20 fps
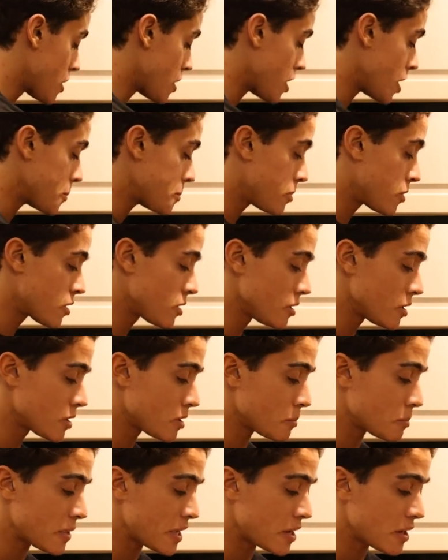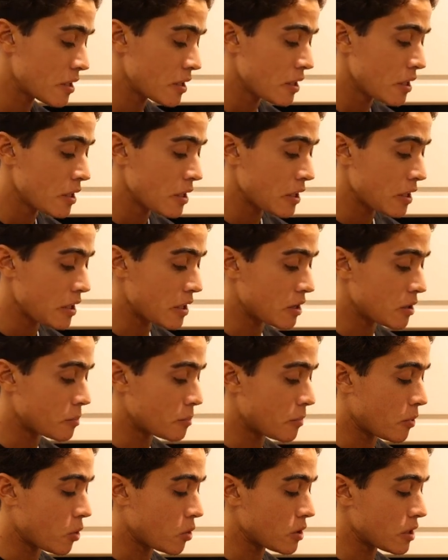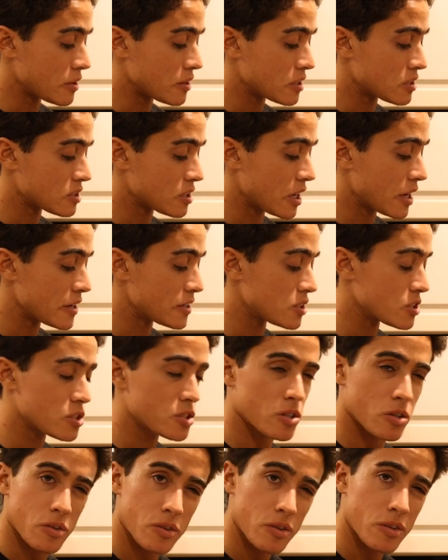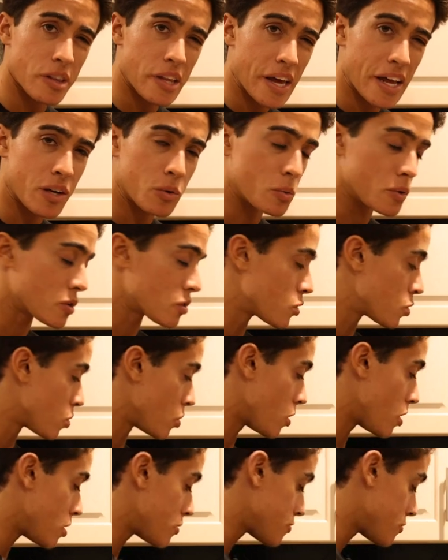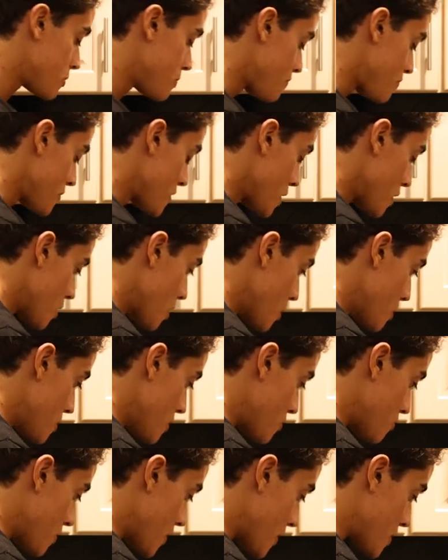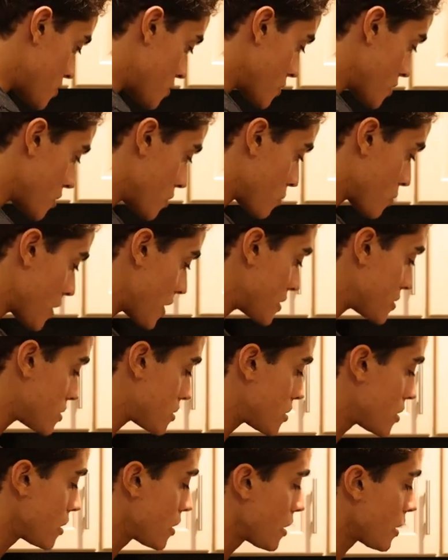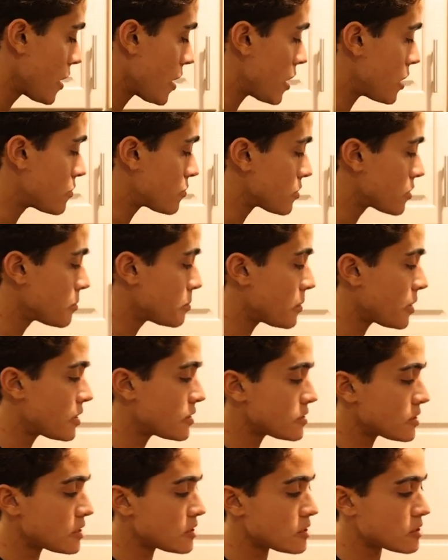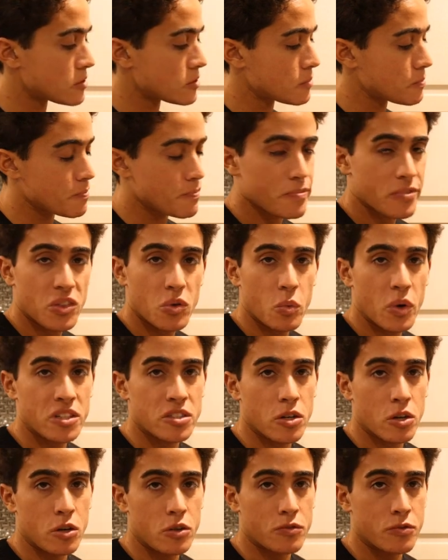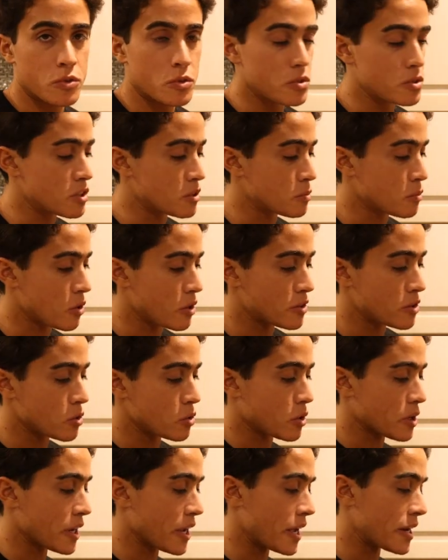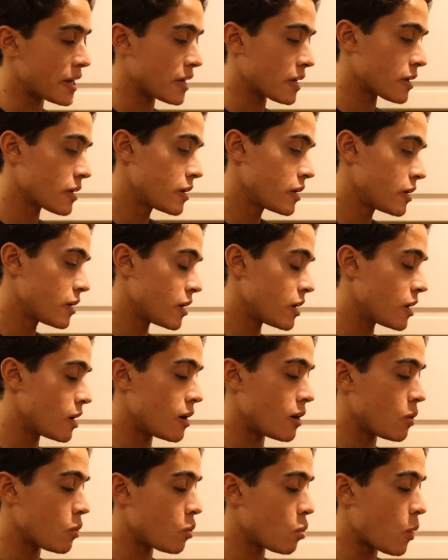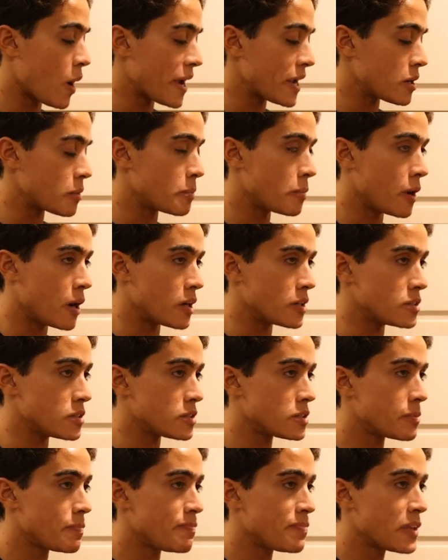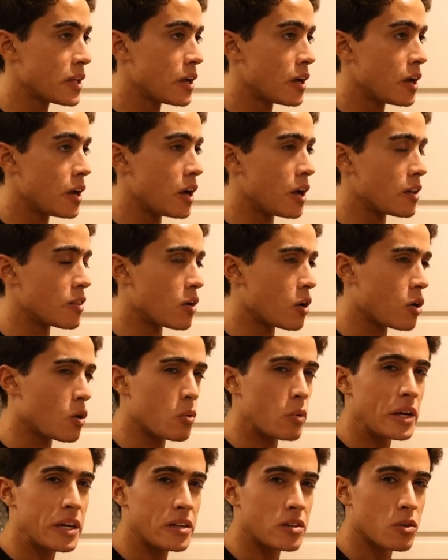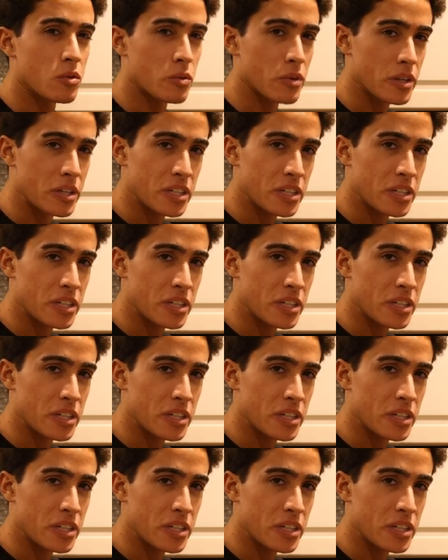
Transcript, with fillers: I put a little bit in a bowl on the side just so that it would cool off a bit faster than the rest. And for the buns, I just went to Whole Foods and bought the organic white buns. The whole wheat don't